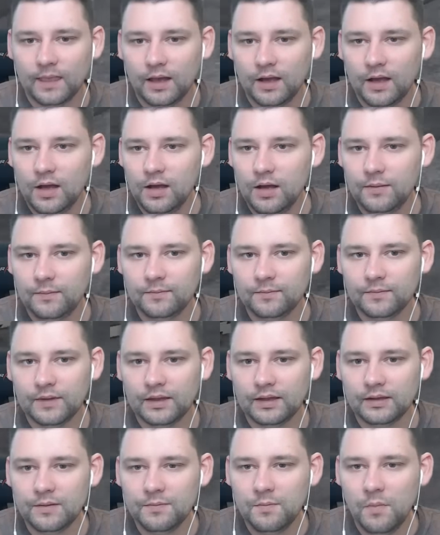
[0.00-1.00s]

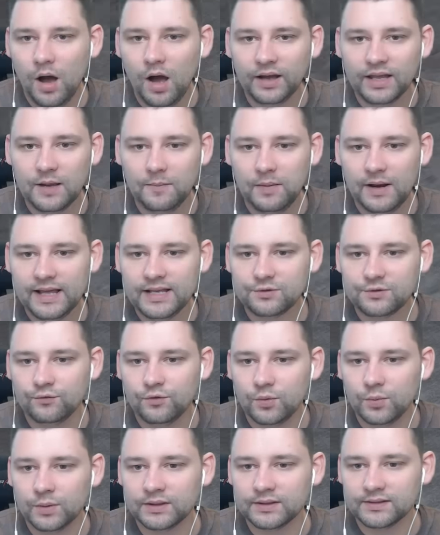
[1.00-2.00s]
The marketplace
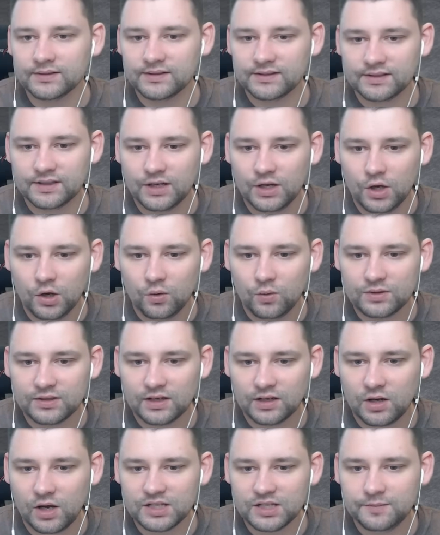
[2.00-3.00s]
ruins was
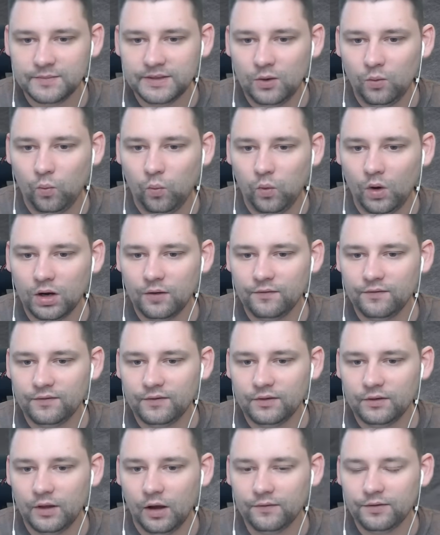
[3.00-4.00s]
going to cost me one of
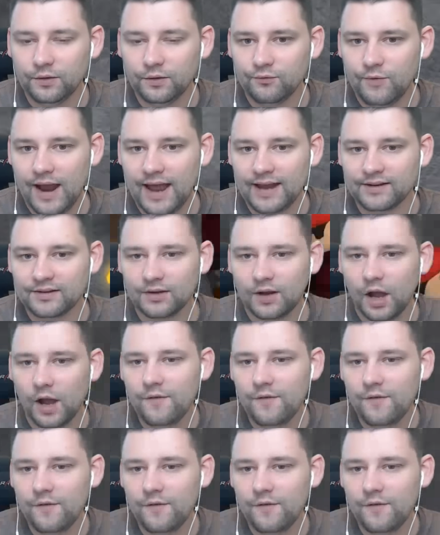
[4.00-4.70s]
the red.